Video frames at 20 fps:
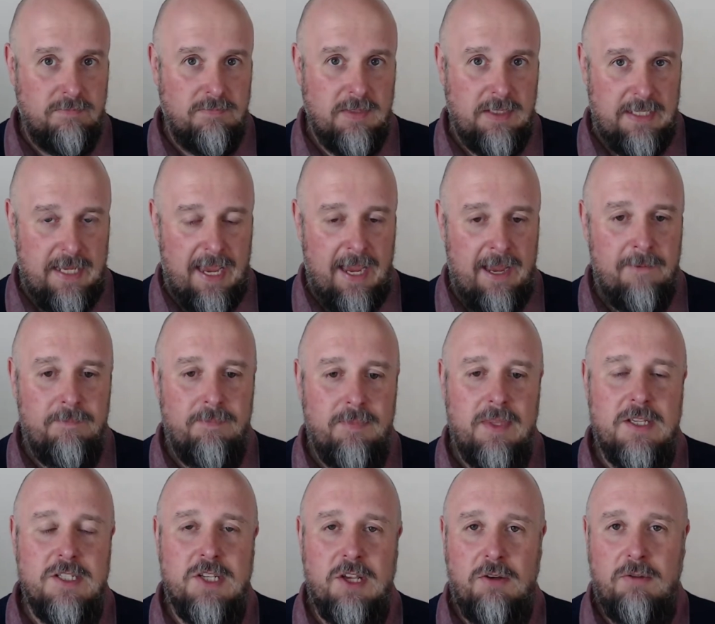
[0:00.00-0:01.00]
Yeah.
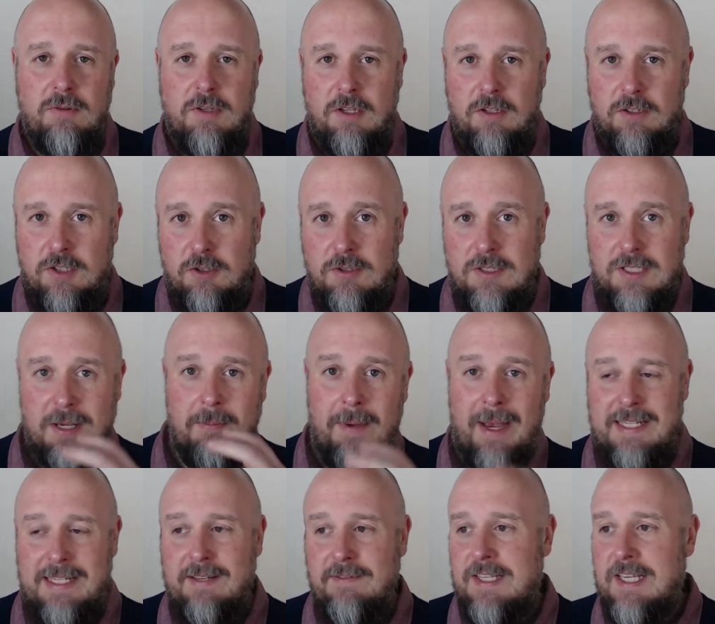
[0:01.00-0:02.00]
So you do some
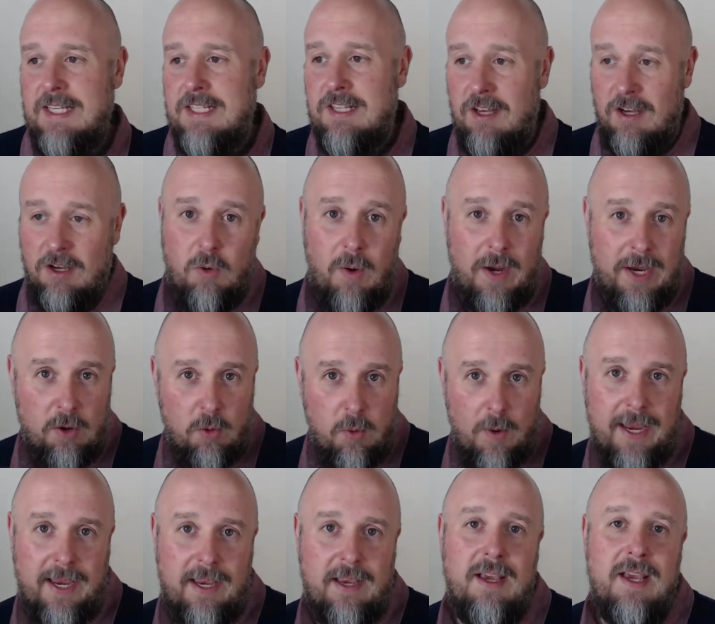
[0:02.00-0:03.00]
activities that are quite
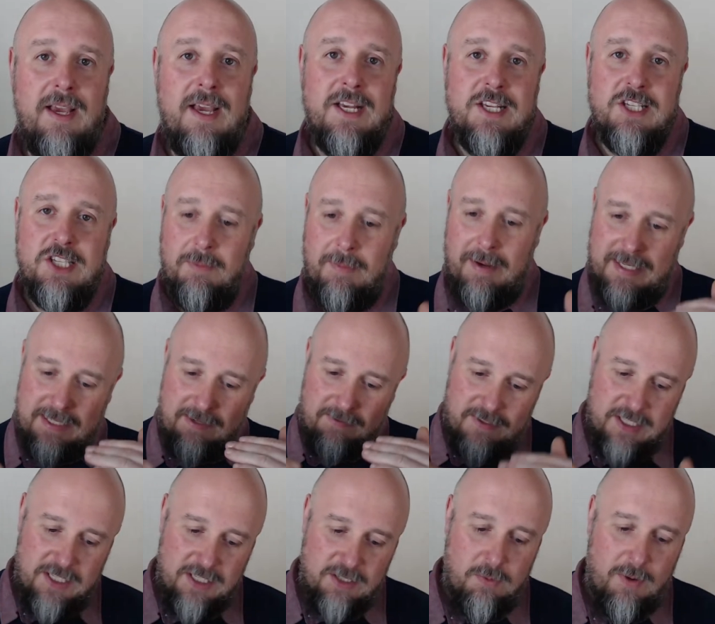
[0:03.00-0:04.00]
quick, some
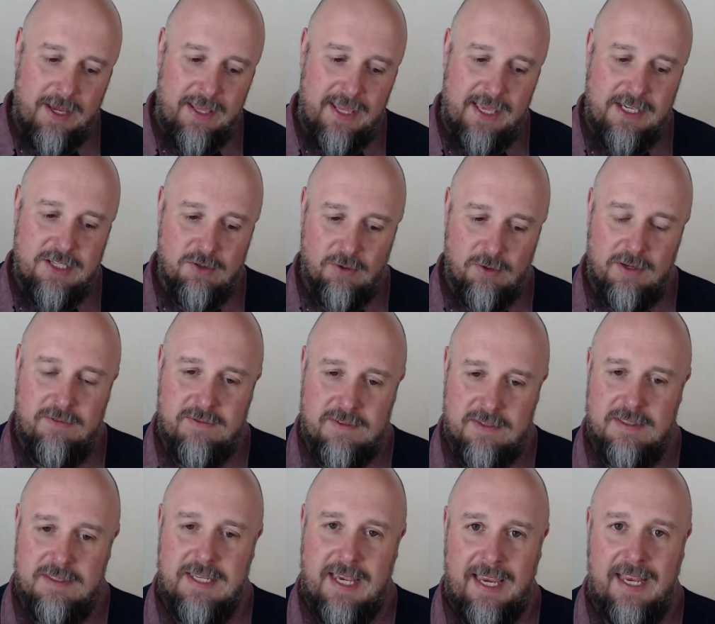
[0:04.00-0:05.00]
activities where they sort of
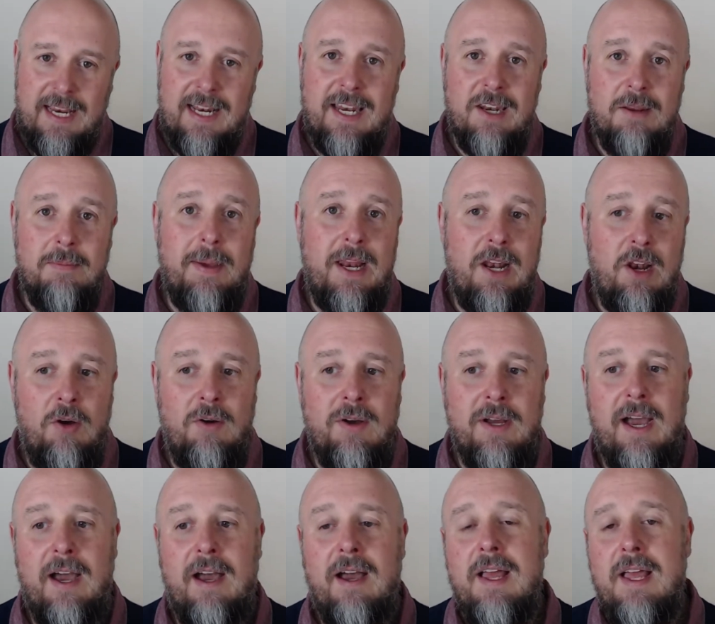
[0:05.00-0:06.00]
take a little bit
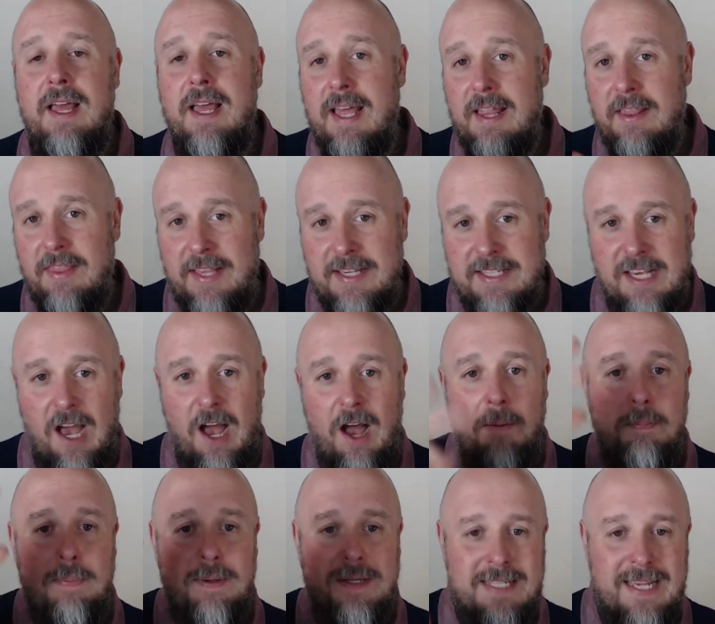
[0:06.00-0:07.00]
longer. This
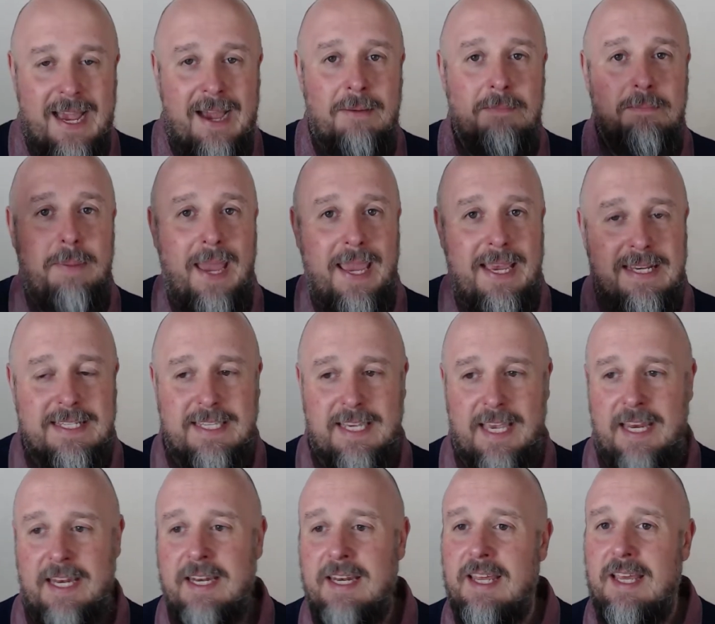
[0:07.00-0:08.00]
up and down
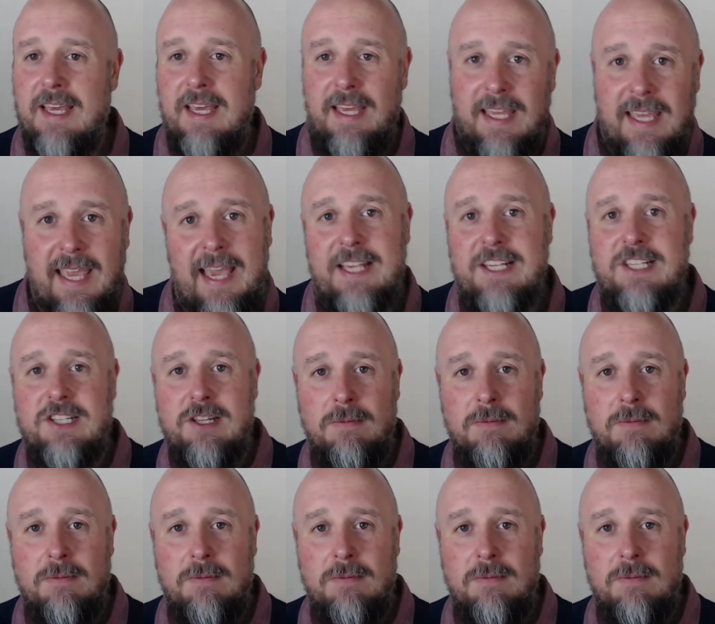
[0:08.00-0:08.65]
pacing keeps